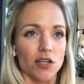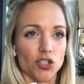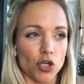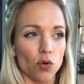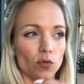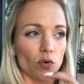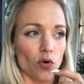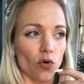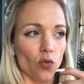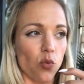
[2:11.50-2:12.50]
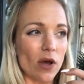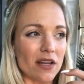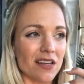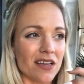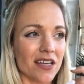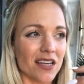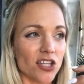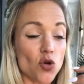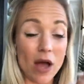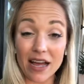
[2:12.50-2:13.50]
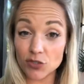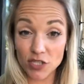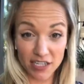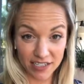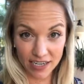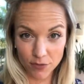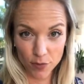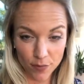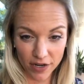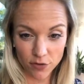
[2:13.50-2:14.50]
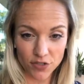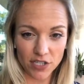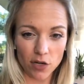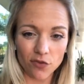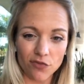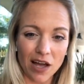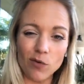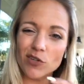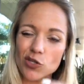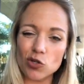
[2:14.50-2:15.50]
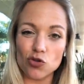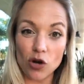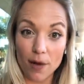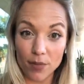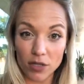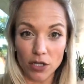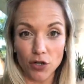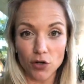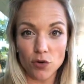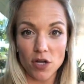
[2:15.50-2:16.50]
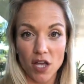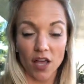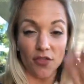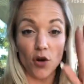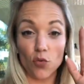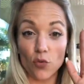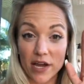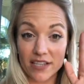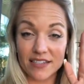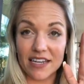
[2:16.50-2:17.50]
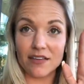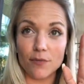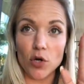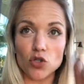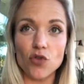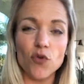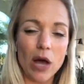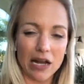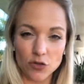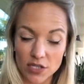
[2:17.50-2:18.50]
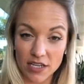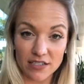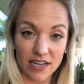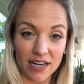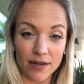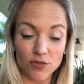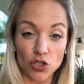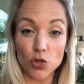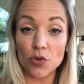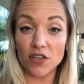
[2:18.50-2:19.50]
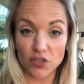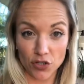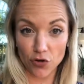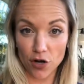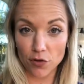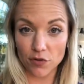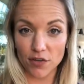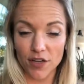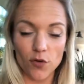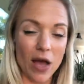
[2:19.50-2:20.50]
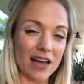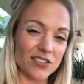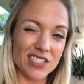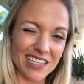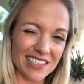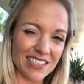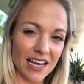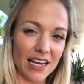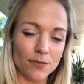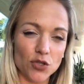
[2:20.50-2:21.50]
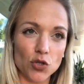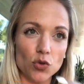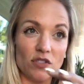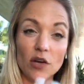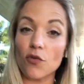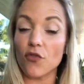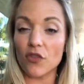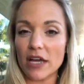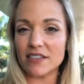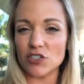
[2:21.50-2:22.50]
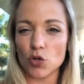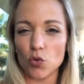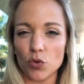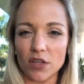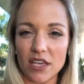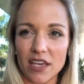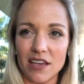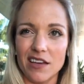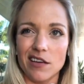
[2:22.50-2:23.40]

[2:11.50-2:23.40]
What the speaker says: So when you actually take time to be by yourself, I want you to drop below the raised hand emoji if you actually take time to do things on your own. If you actually take the time to self-reflect and to really